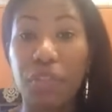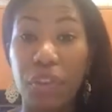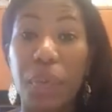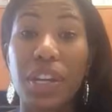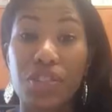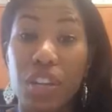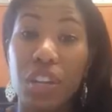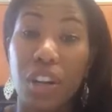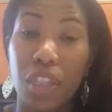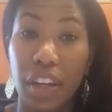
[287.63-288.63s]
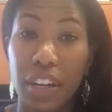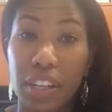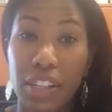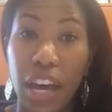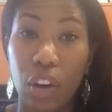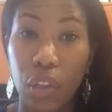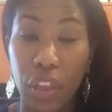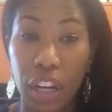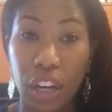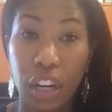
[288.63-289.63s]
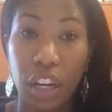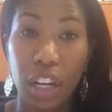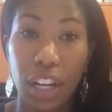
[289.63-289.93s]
information that is out there